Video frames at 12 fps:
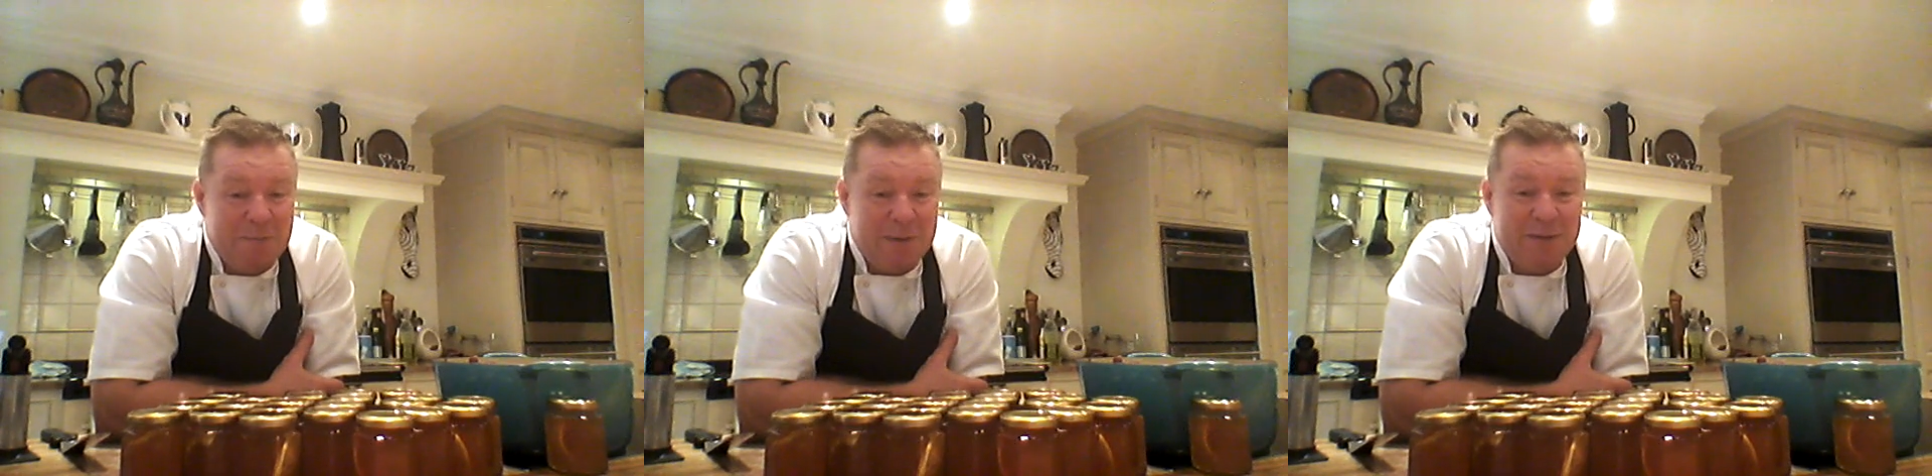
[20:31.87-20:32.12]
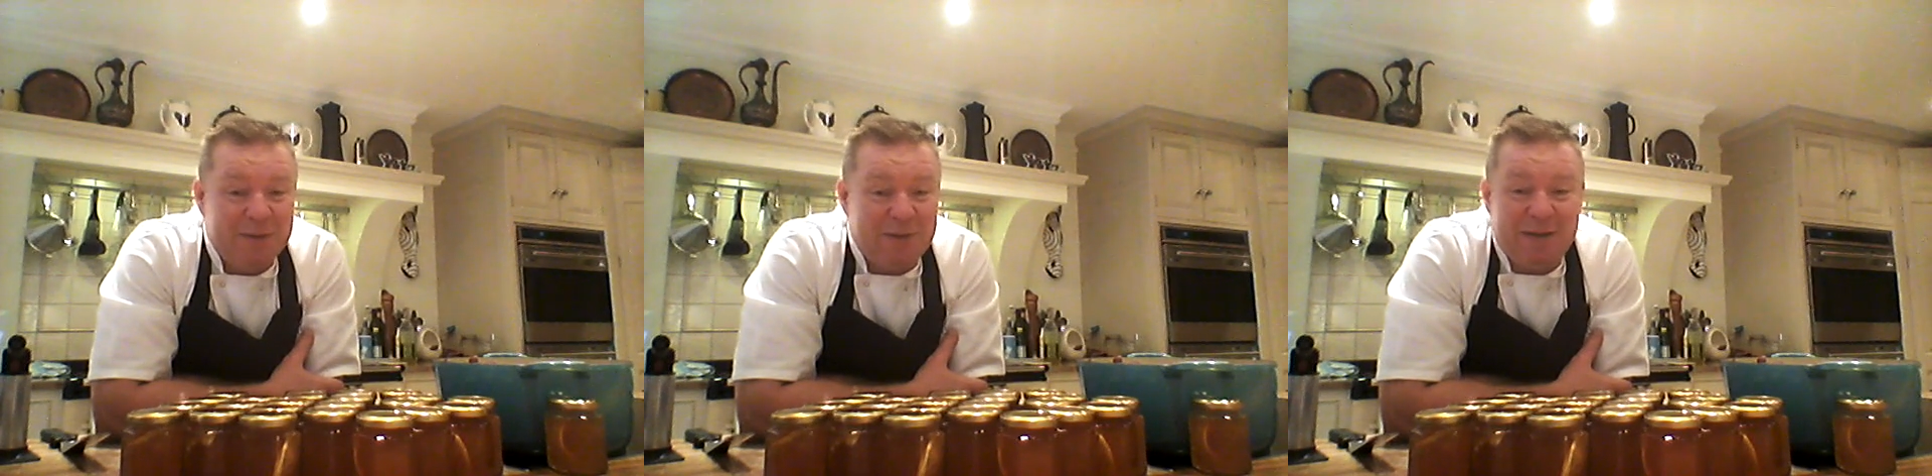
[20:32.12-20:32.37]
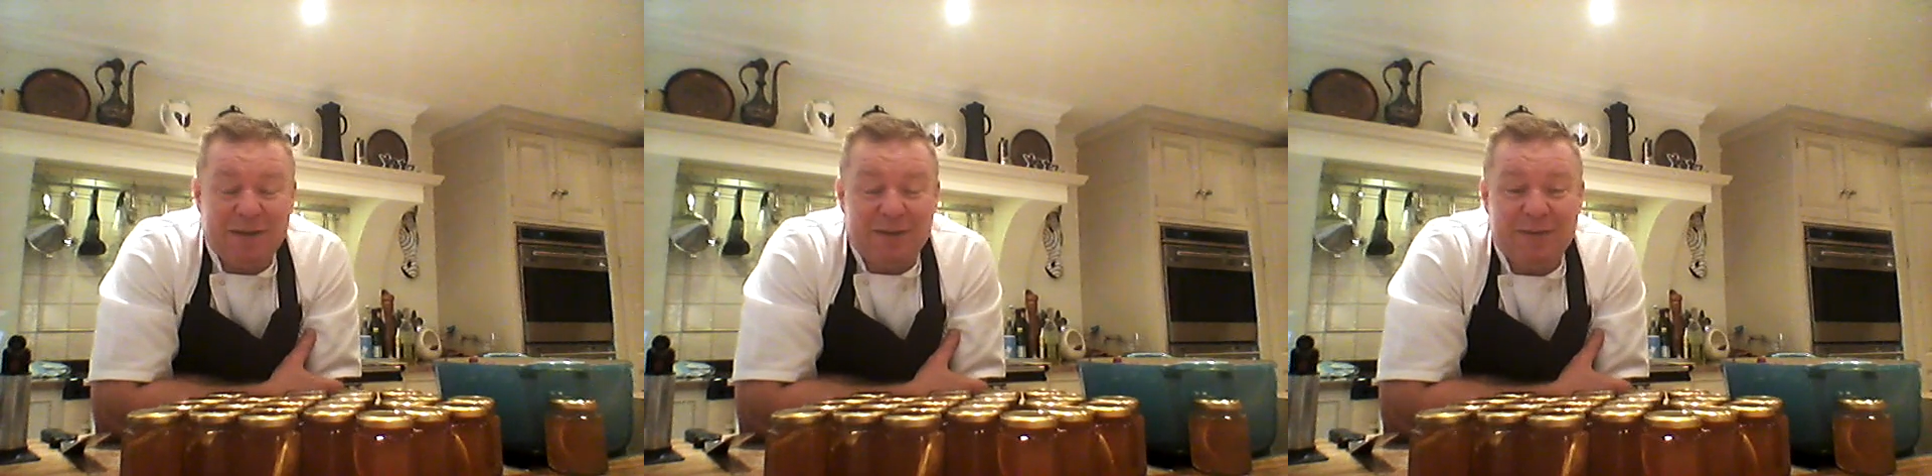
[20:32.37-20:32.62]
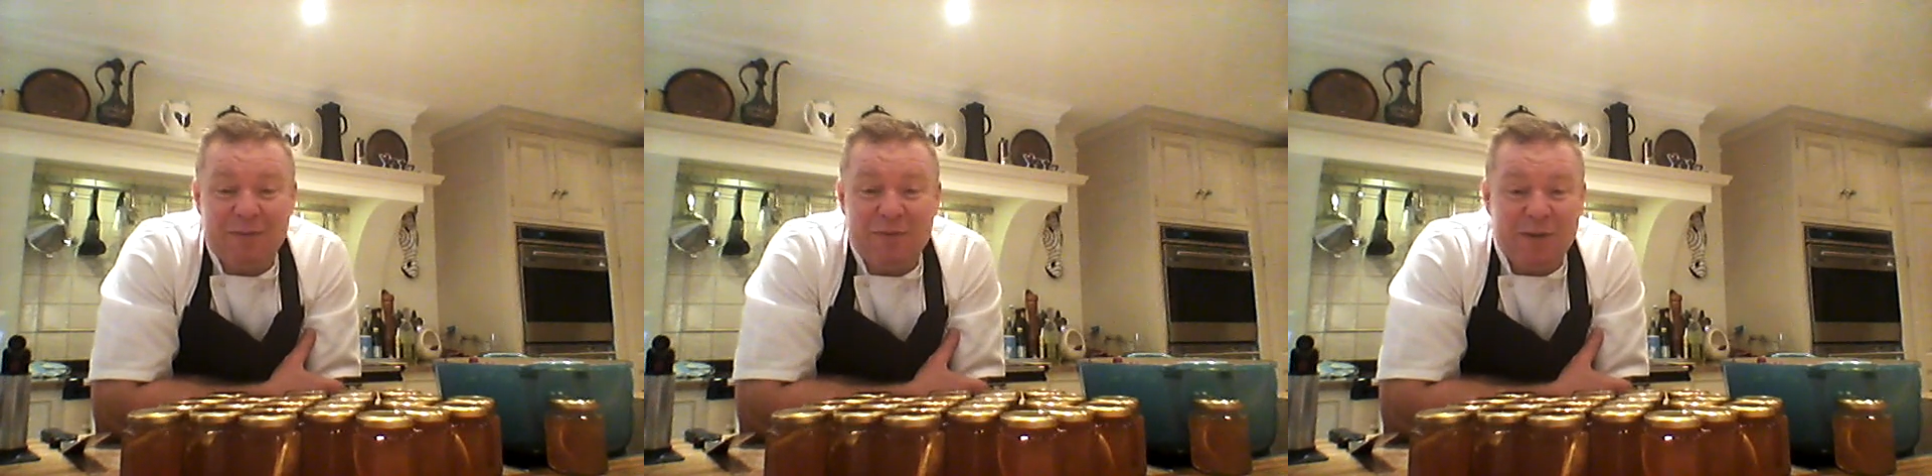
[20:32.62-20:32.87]
because he
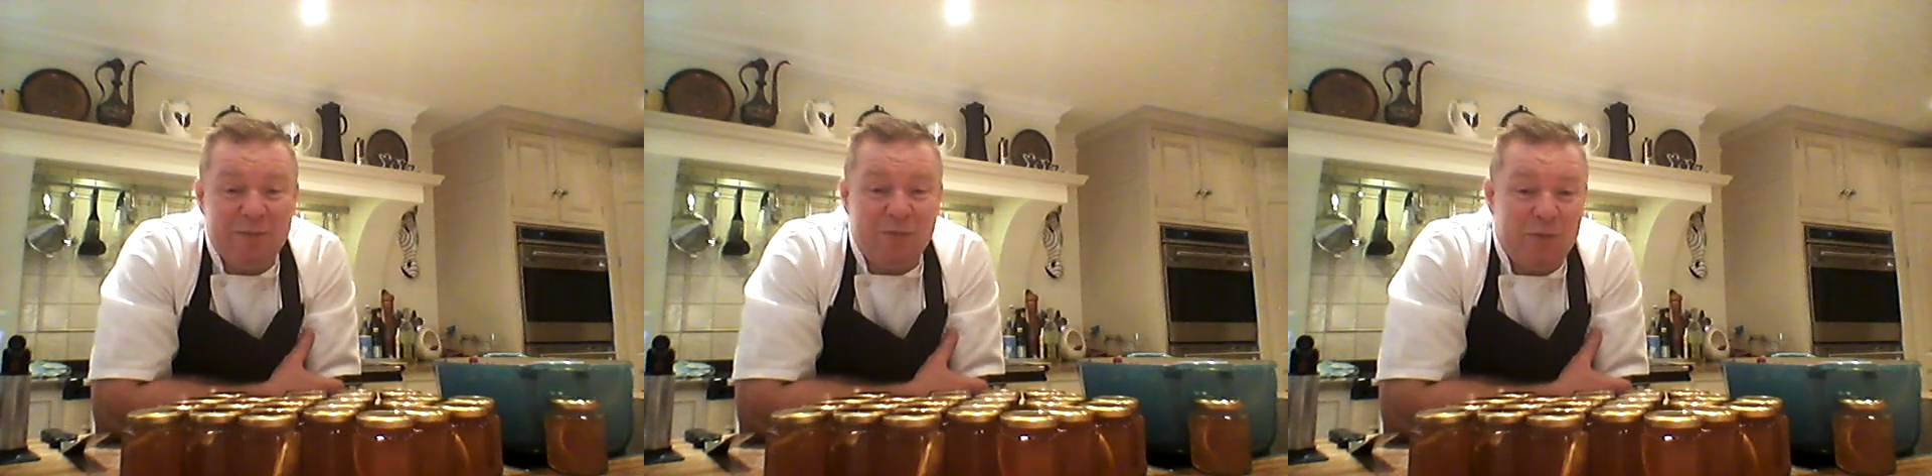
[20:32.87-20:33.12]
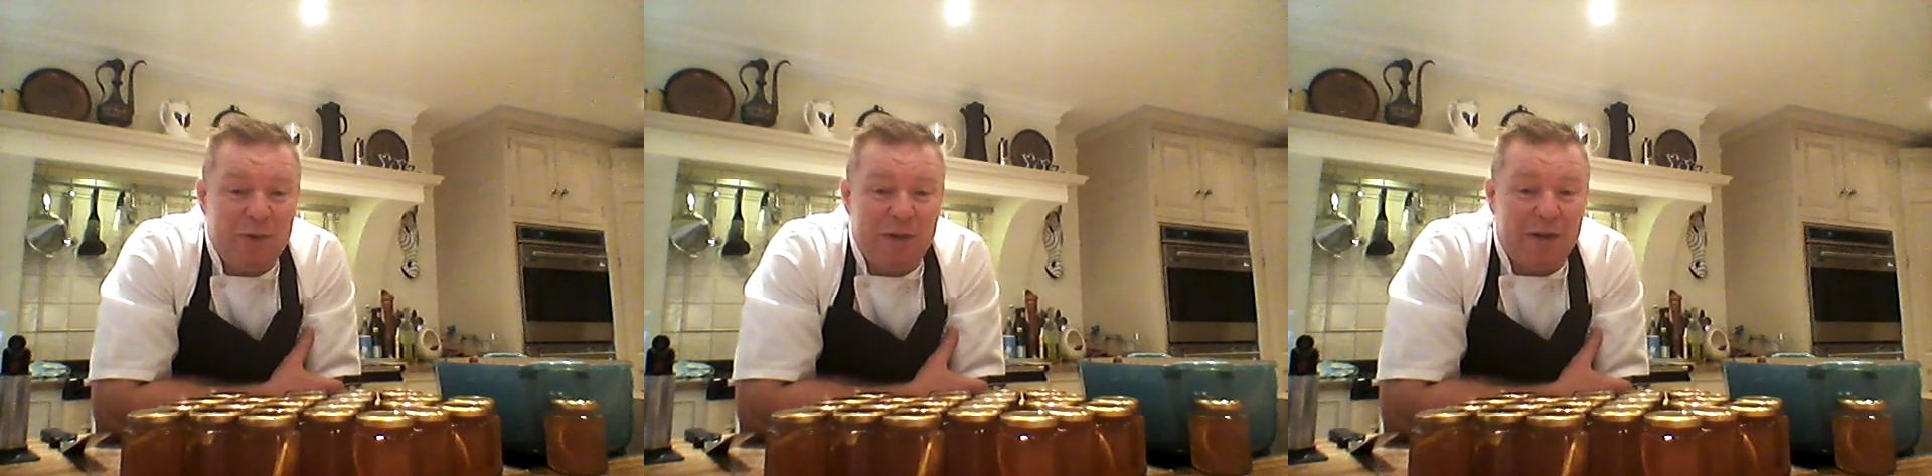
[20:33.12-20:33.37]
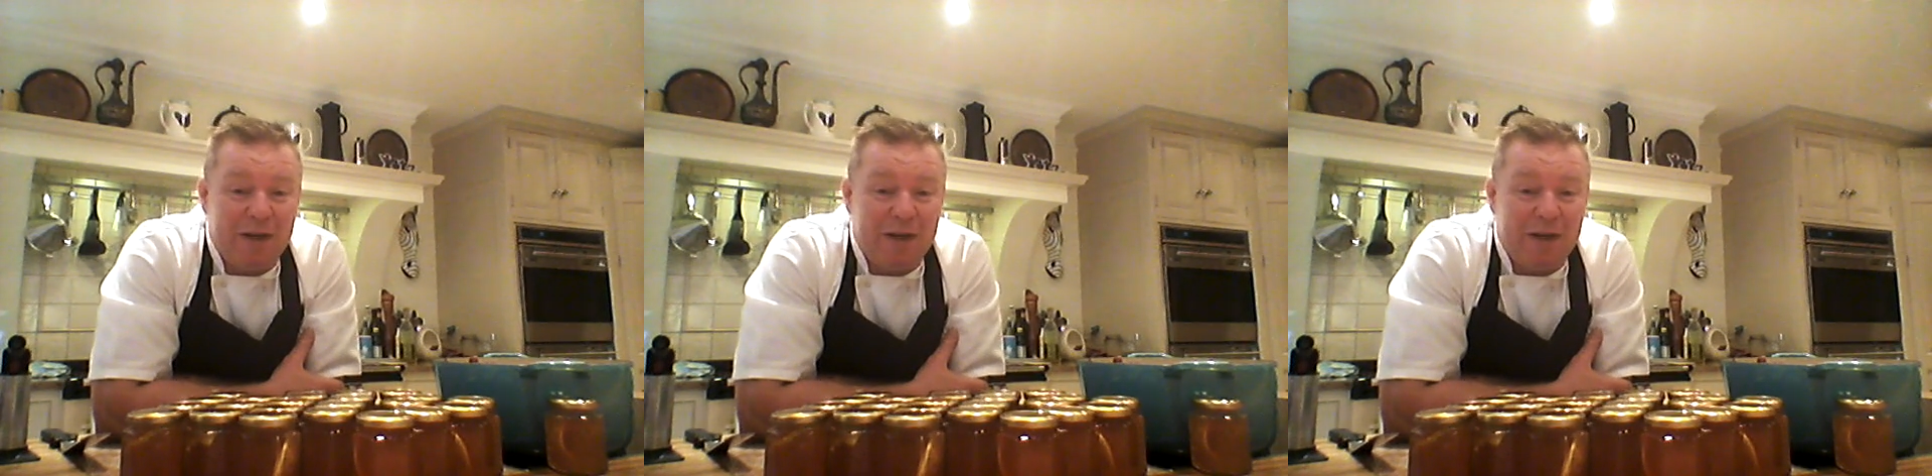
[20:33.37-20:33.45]
does everything for you.